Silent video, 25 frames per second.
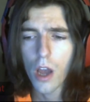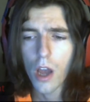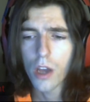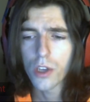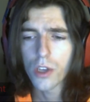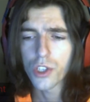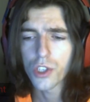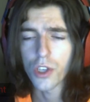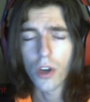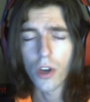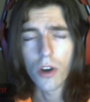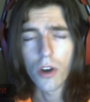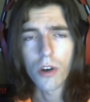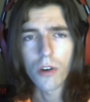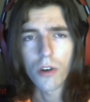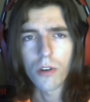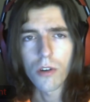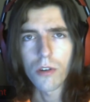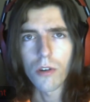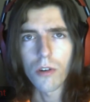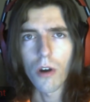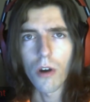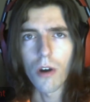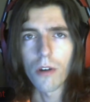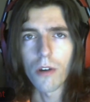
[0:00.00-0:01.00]

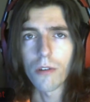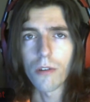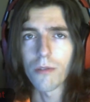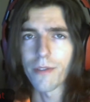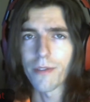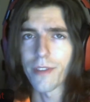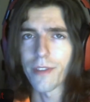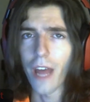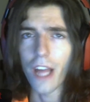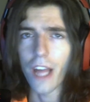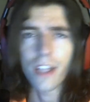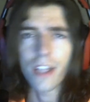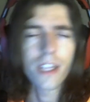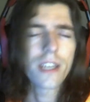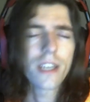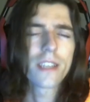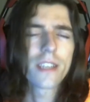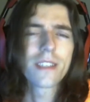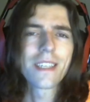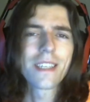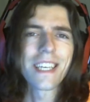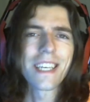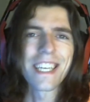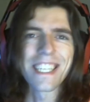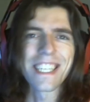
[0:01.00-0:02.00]
So that
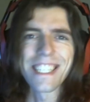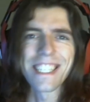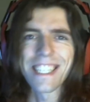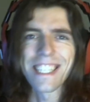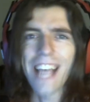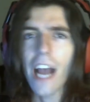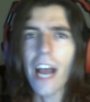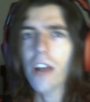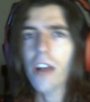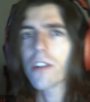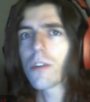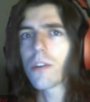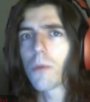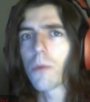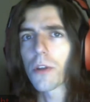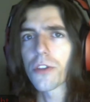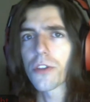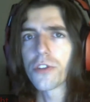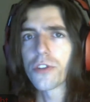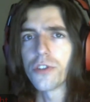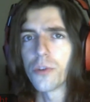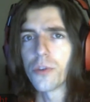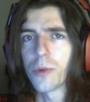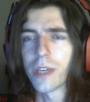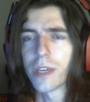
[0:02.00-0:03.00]
is exactly what
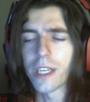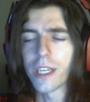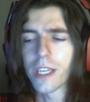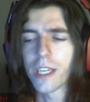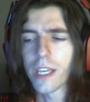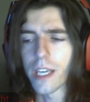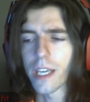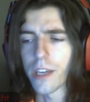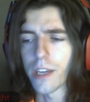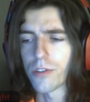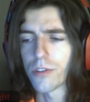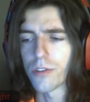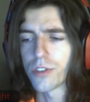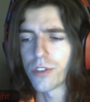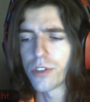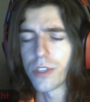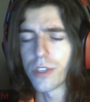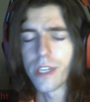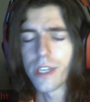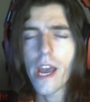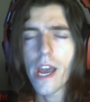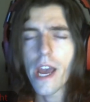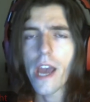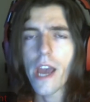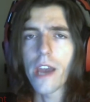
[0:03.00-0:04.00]
they're doing here
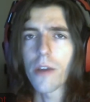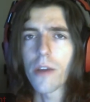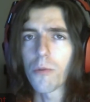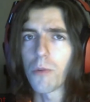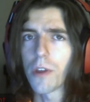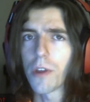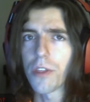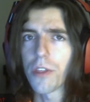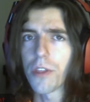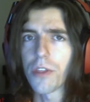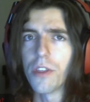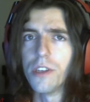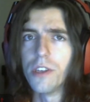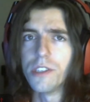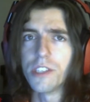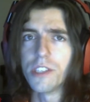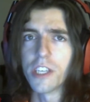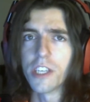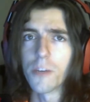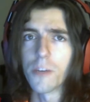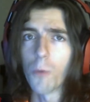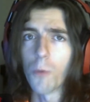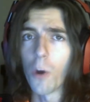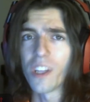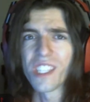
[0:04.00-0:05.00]
today with the
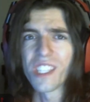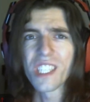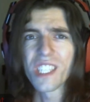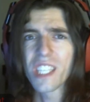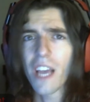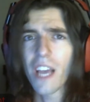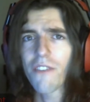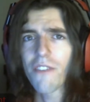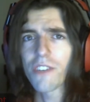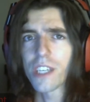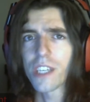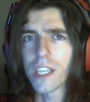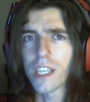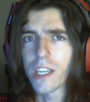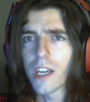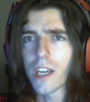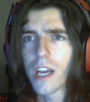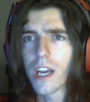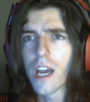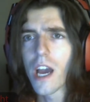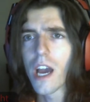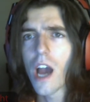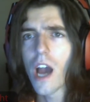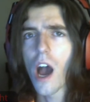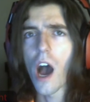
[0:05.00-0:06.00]
Z170.
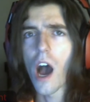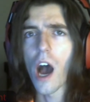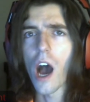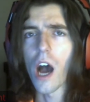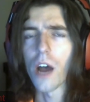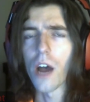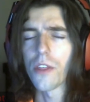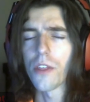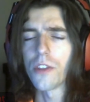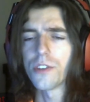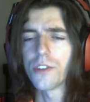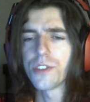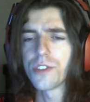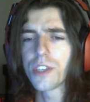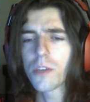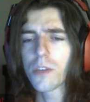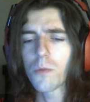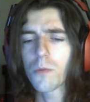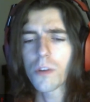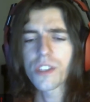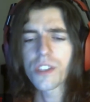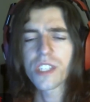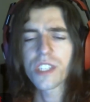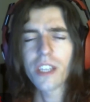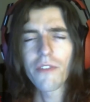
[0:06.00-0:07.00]
Uh, the
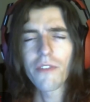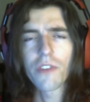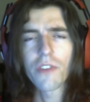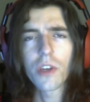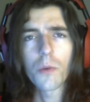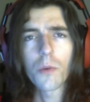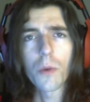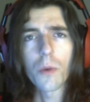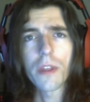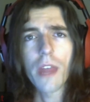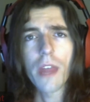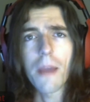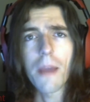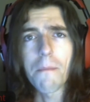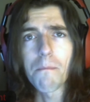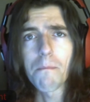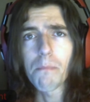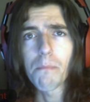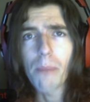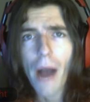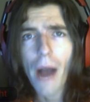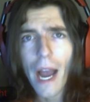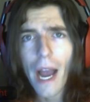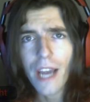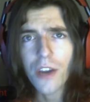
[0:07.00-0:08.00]
Z170 with a
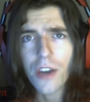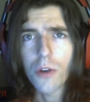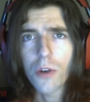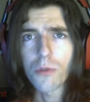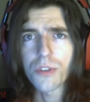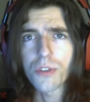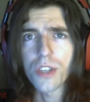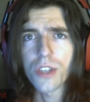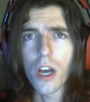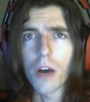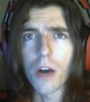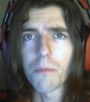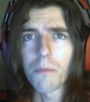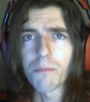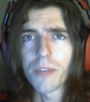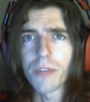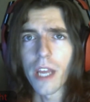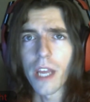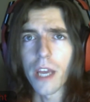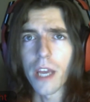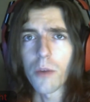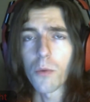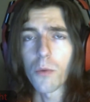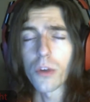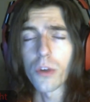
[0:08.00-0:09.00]
BIOS
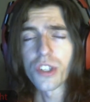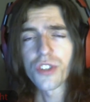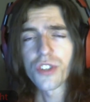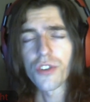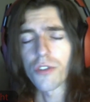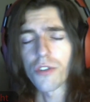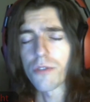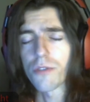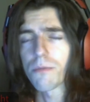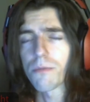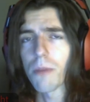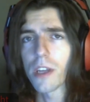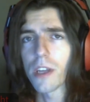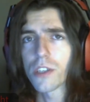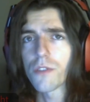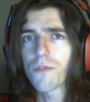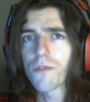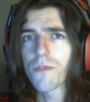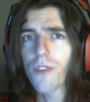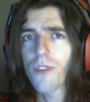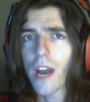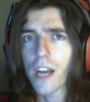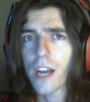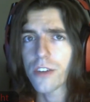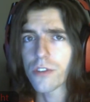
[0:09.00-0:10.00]
update with certain
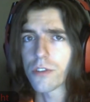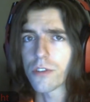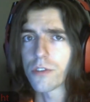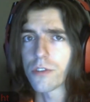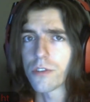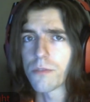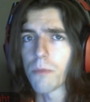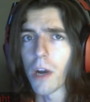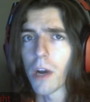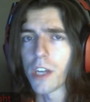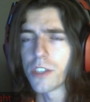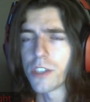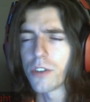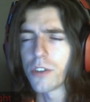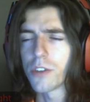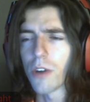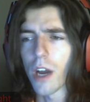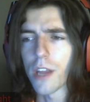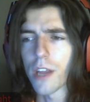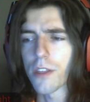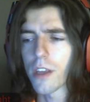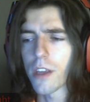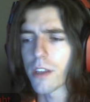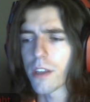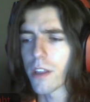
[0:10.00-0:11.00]
manufacturers, mind you,
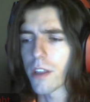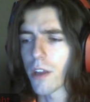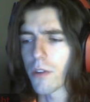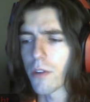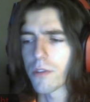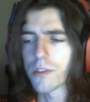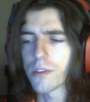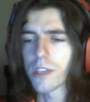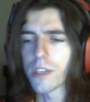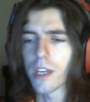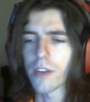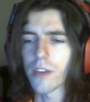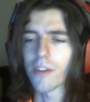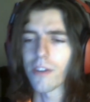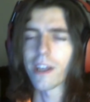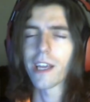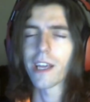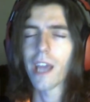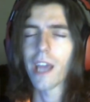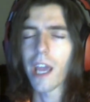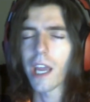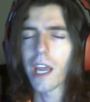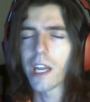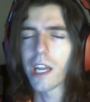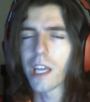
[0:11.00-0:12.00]
I think they were saying
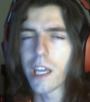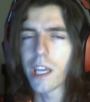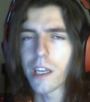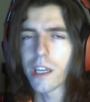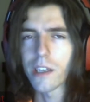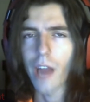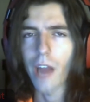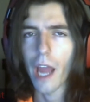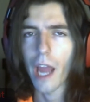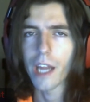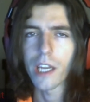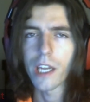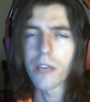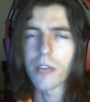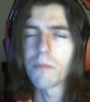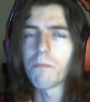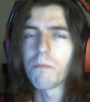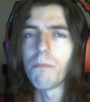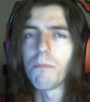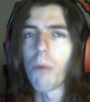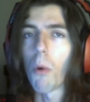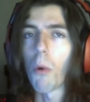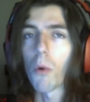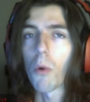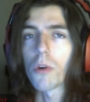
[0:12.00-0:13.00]
like 80, 90
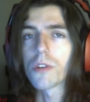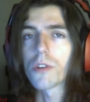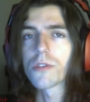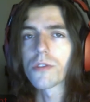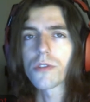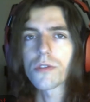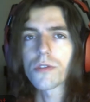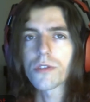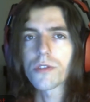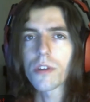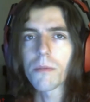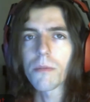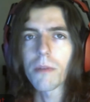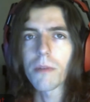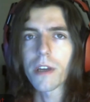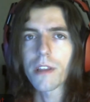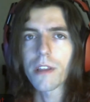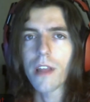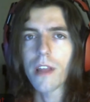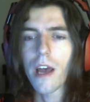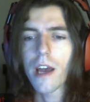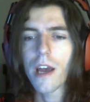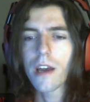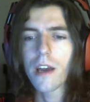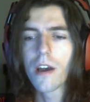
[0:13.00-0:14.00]
boards or something like
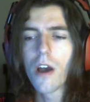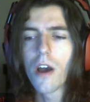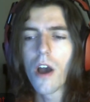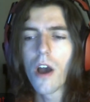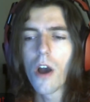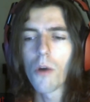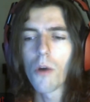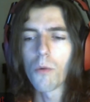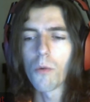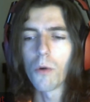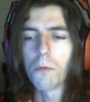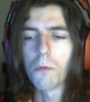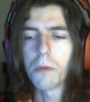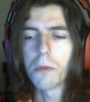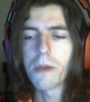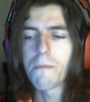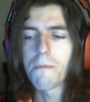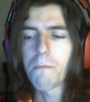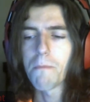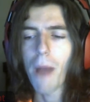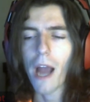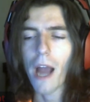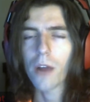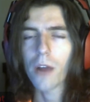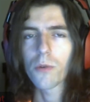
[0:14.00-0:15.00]
that, will be
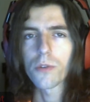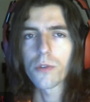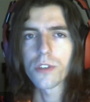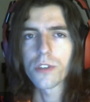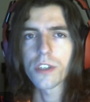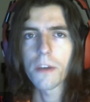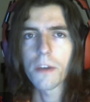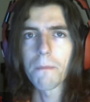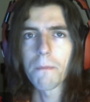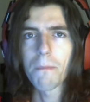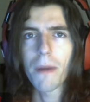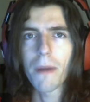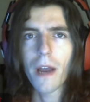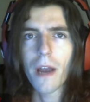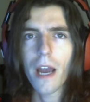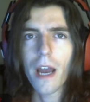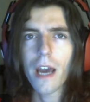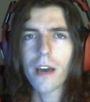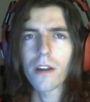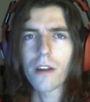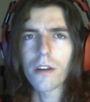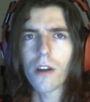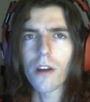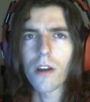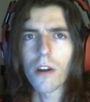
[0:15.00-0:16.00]
backwards
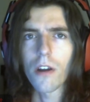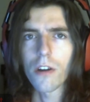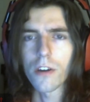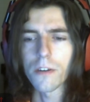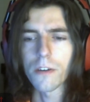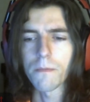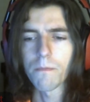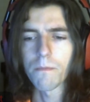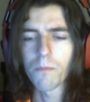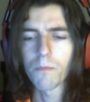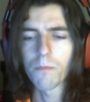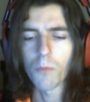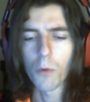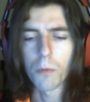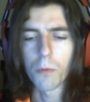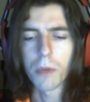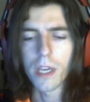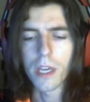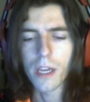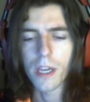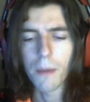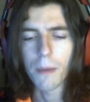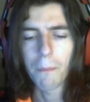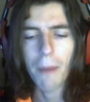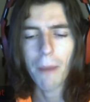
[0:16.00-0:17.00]
compat or will
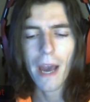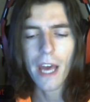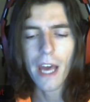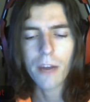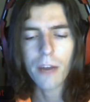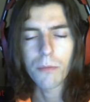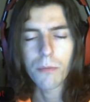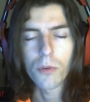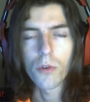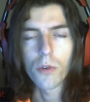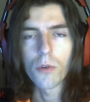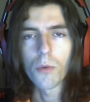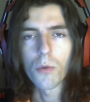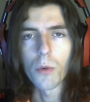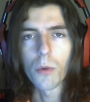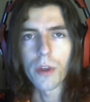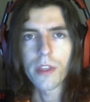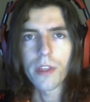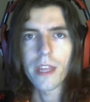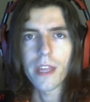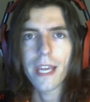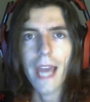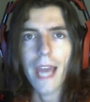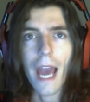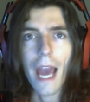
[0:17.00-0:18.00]
be compatible
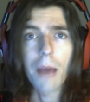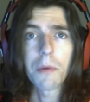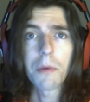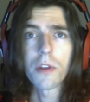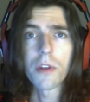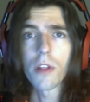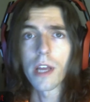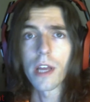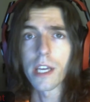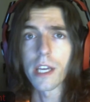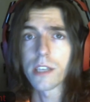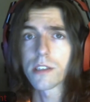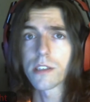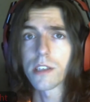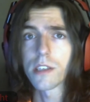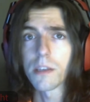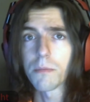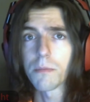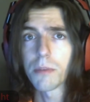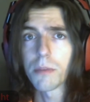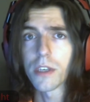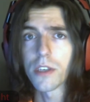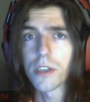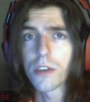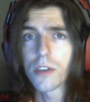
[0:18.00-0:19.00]
with the Kaby Lake
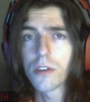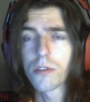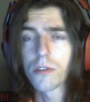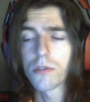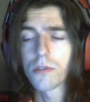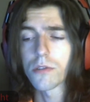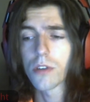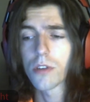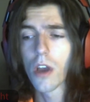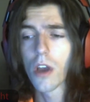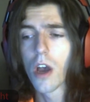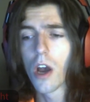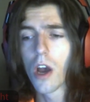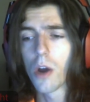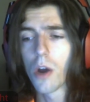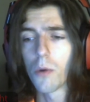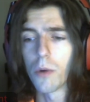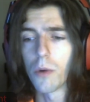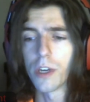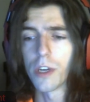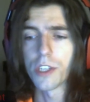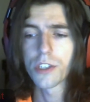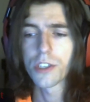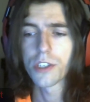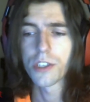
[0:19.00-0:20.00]
CPUs,
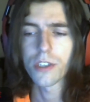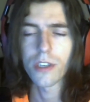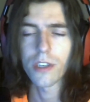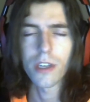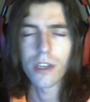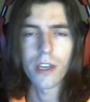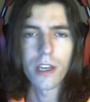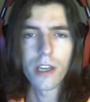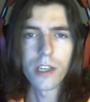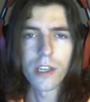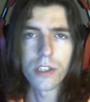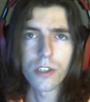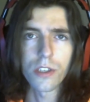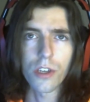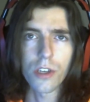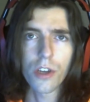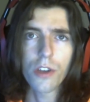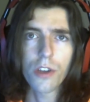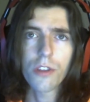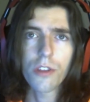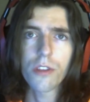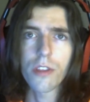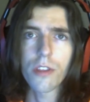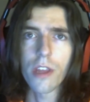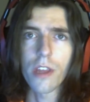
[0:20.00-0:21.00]
which is a
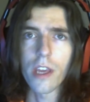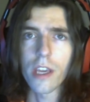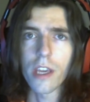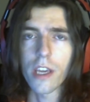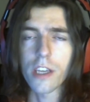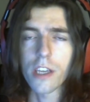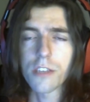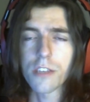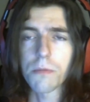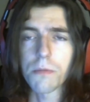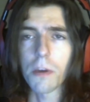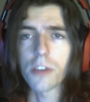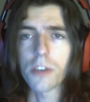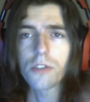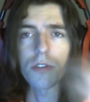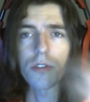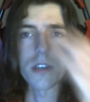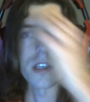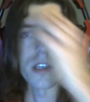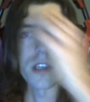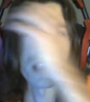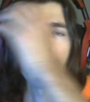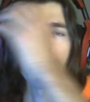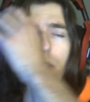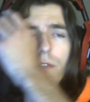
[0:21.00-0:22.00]
good thing,
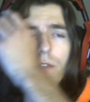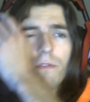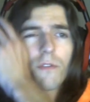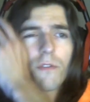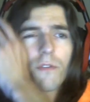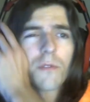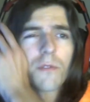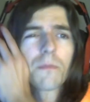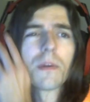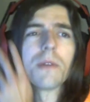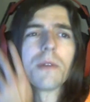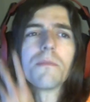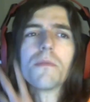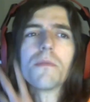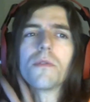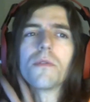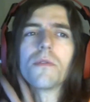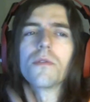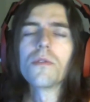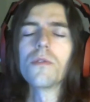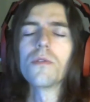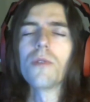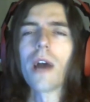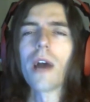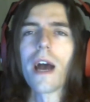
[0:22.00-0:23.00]
especially for
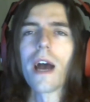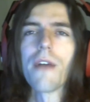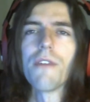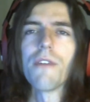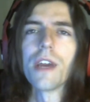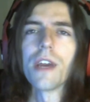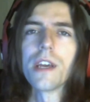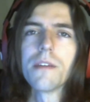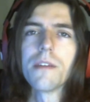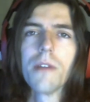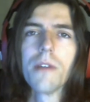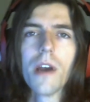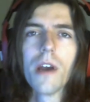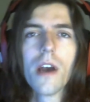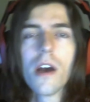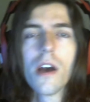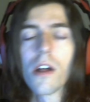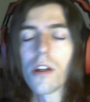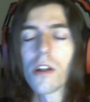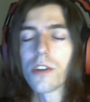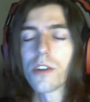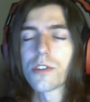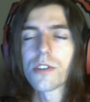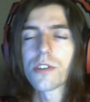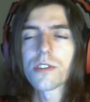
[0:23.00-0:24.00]
people who have a,
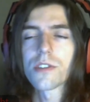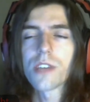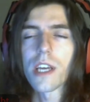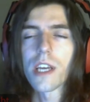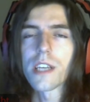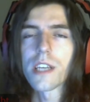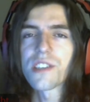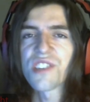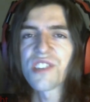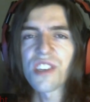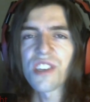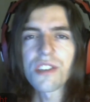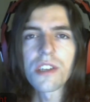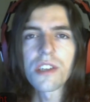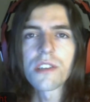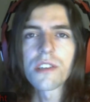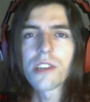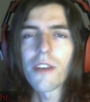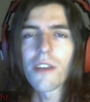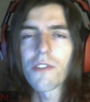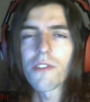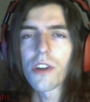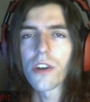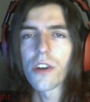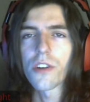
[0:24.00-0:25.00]
let's just say
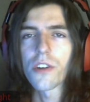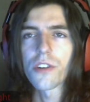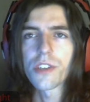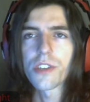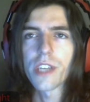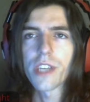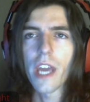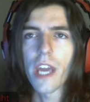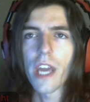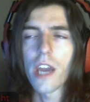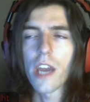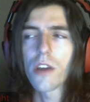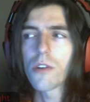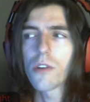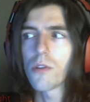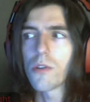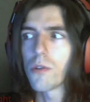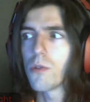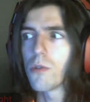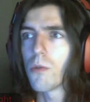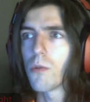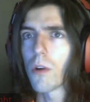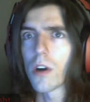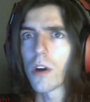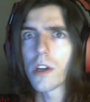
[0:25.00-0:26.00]
6700K
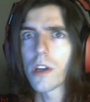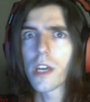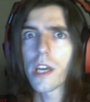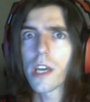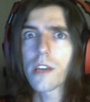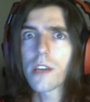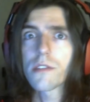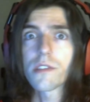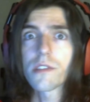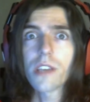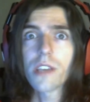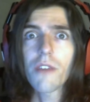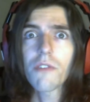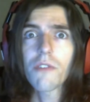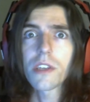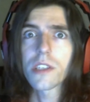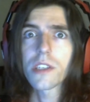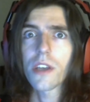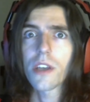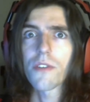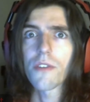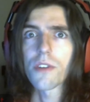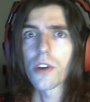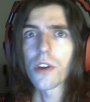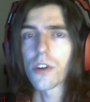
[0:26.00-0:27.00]
who want a
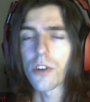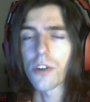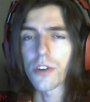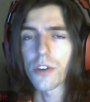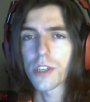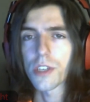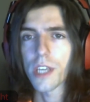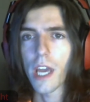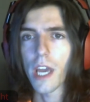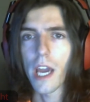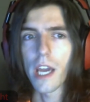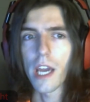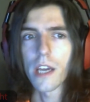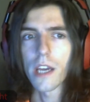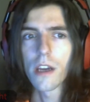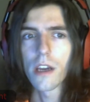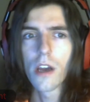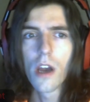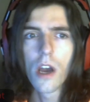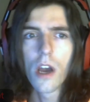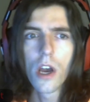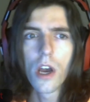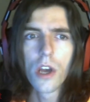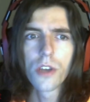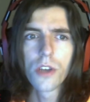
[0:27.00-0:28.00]
7700K.
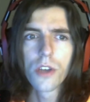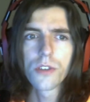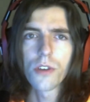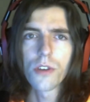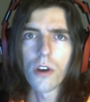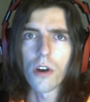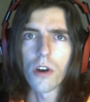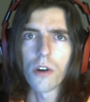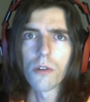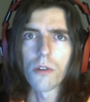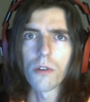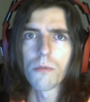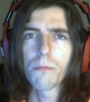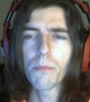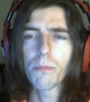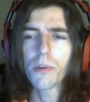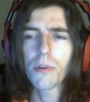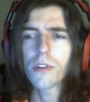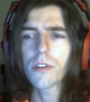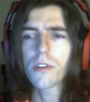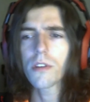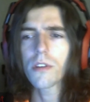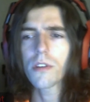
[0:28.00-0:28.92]
So put